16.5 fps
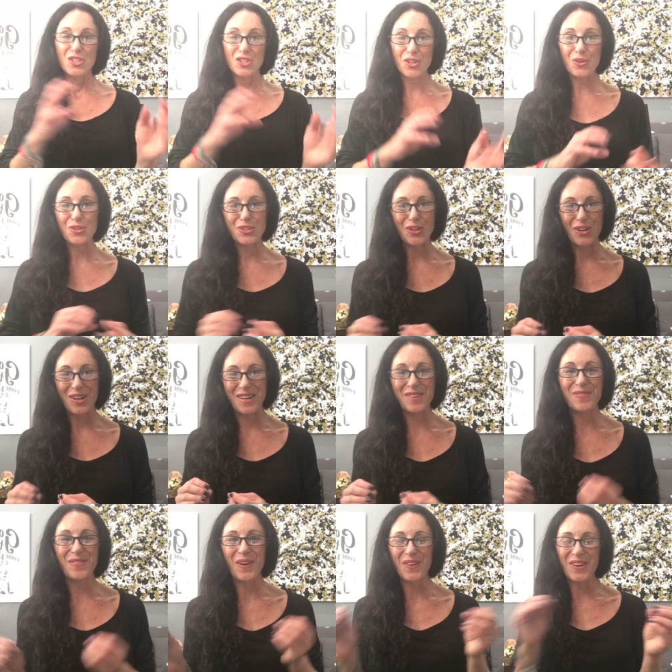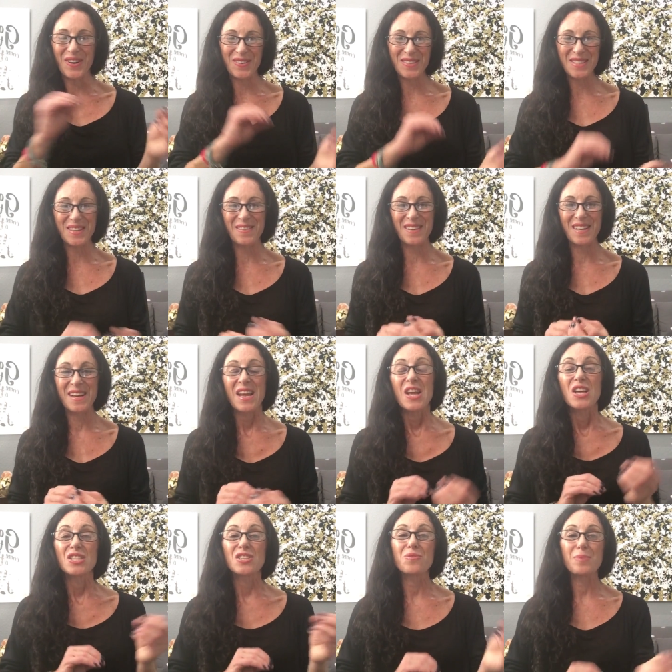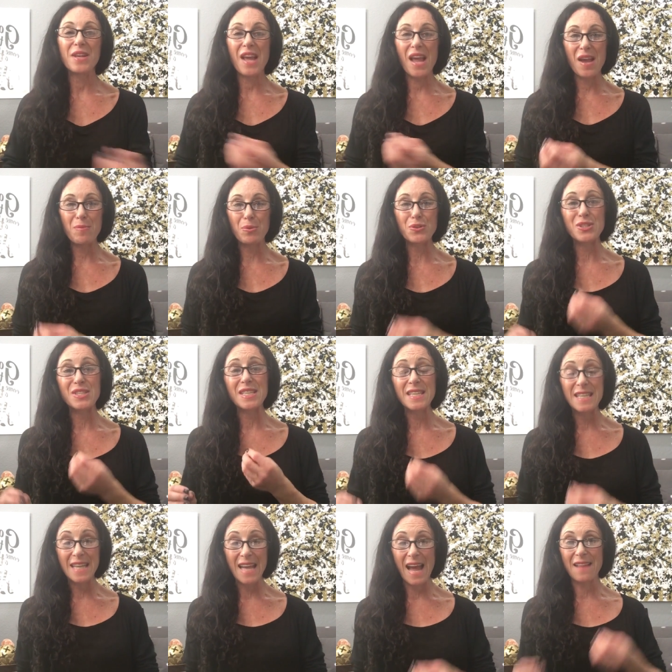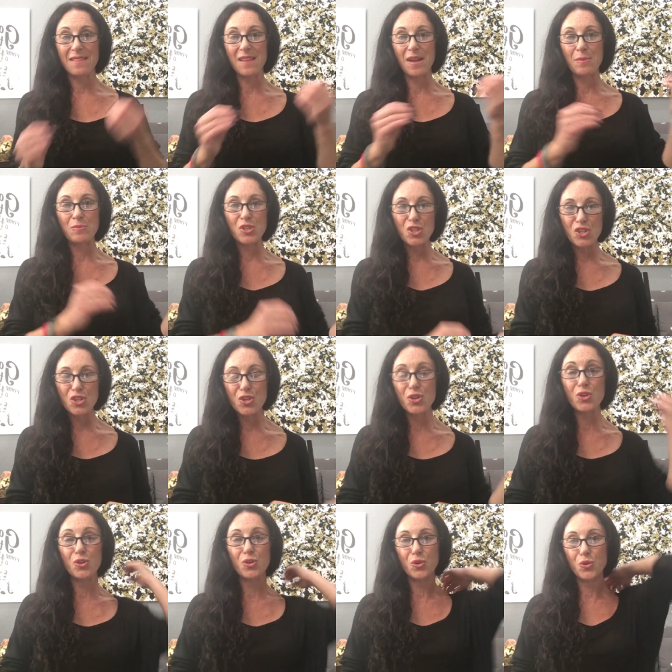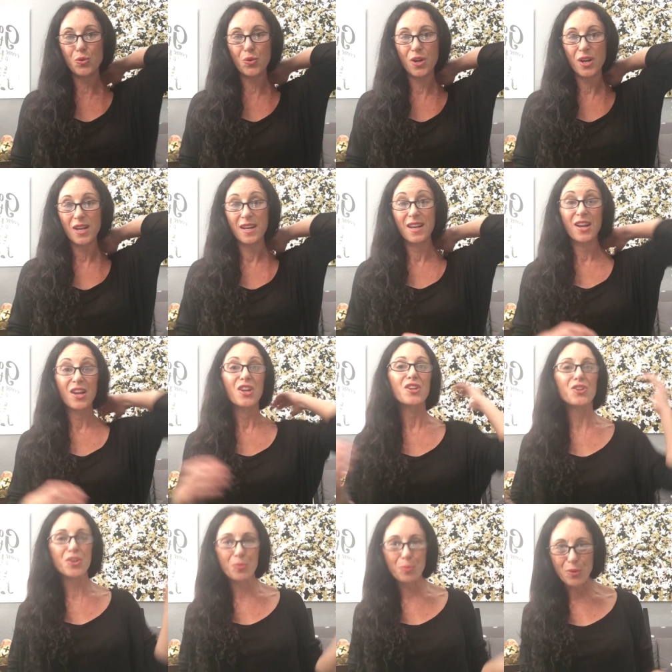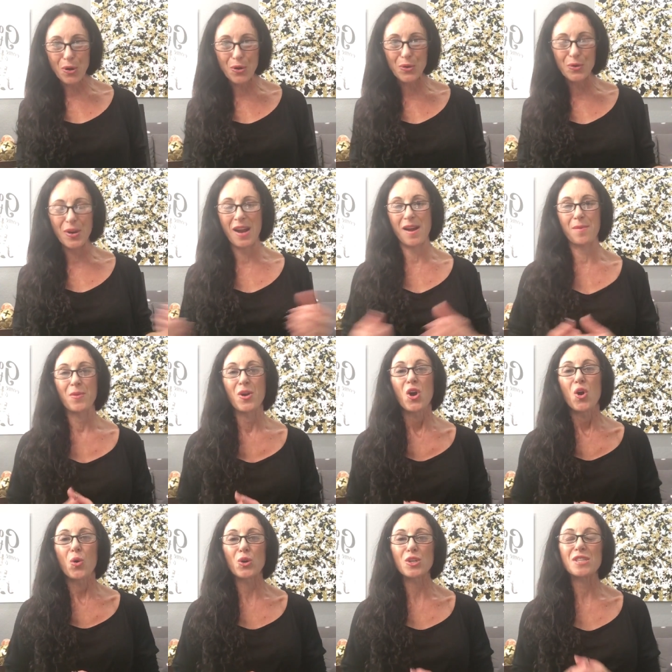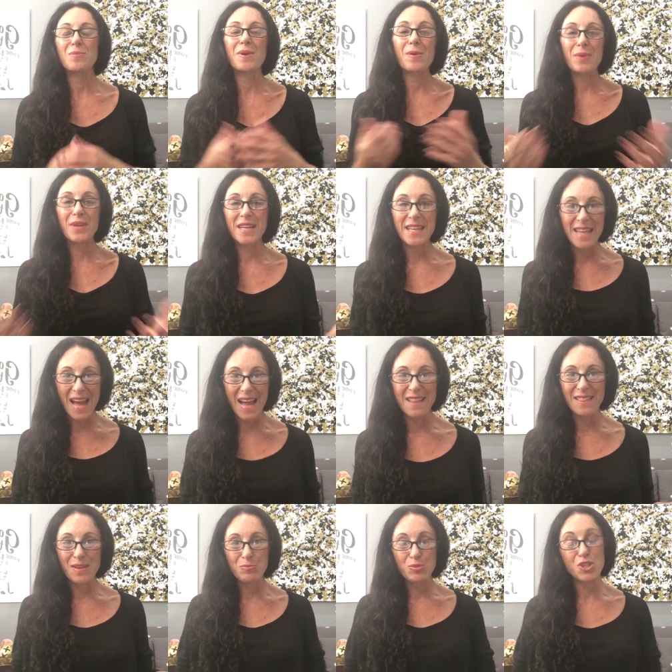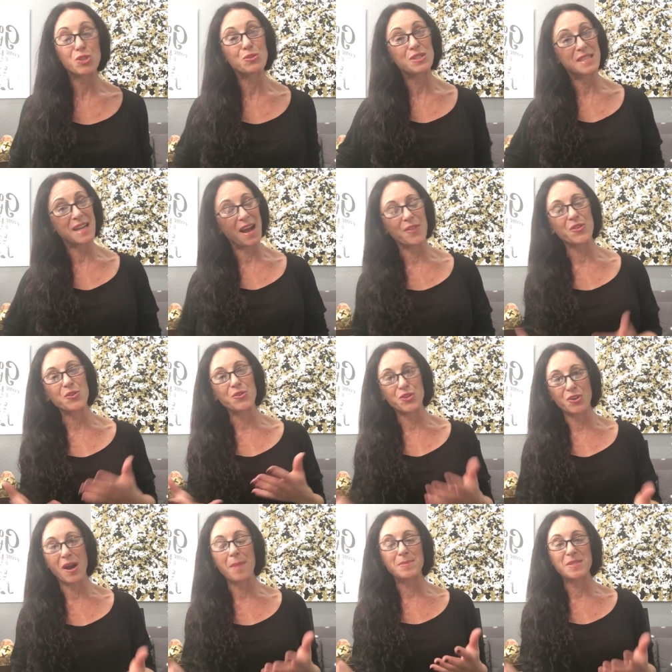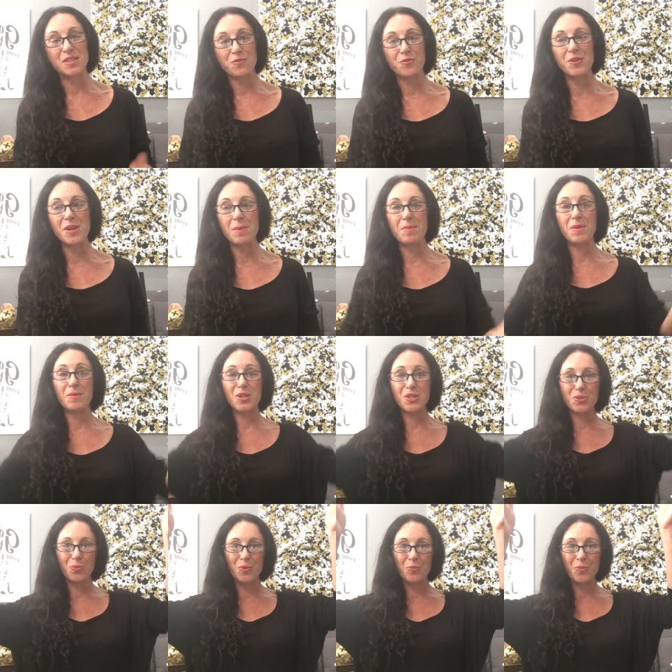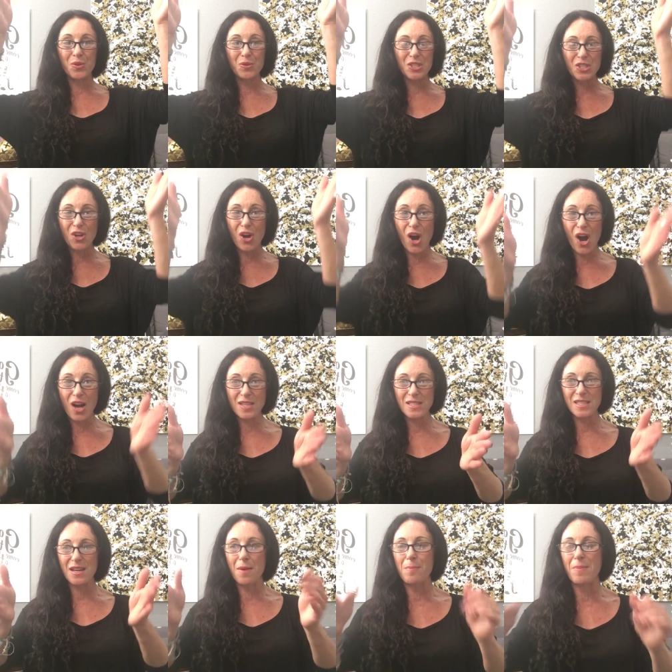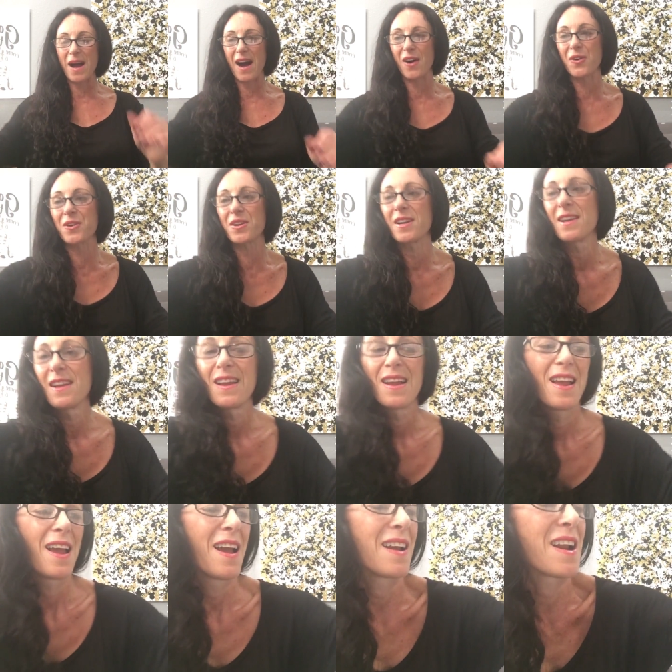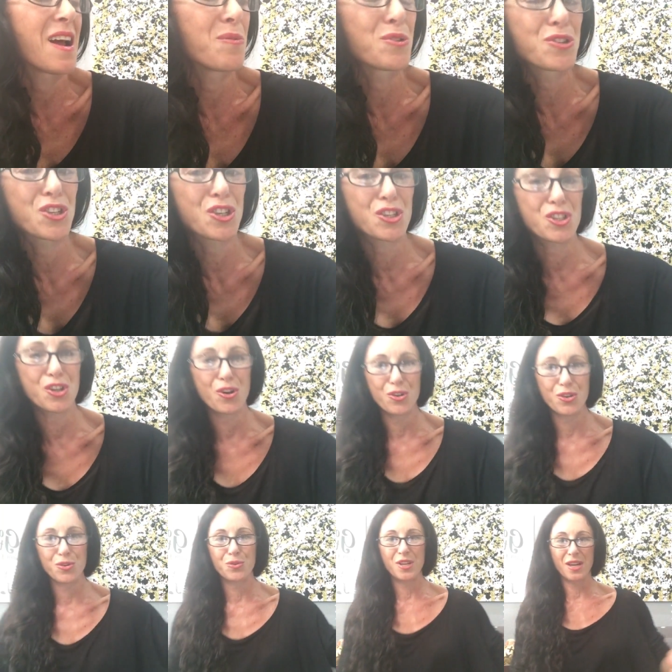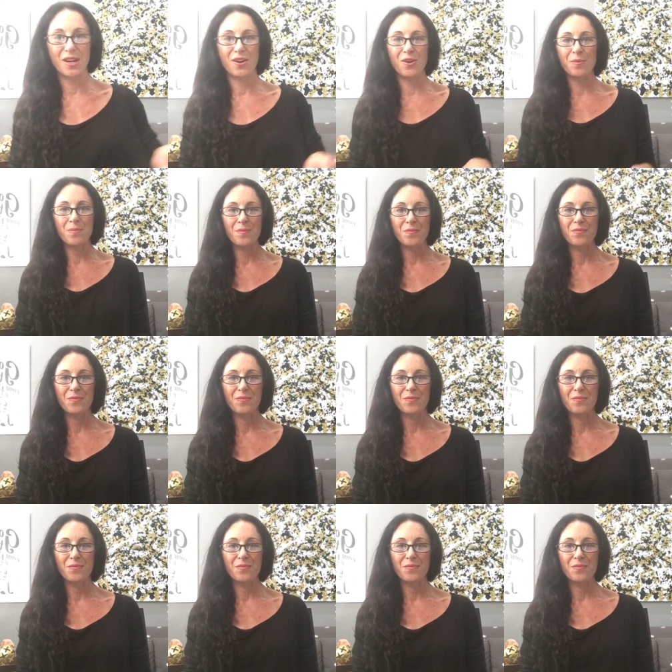a phone call is coming in, to be able to get them to your program, or to be able to get them to download your opt-in freebie. Because when we talked about, and I will just show you here,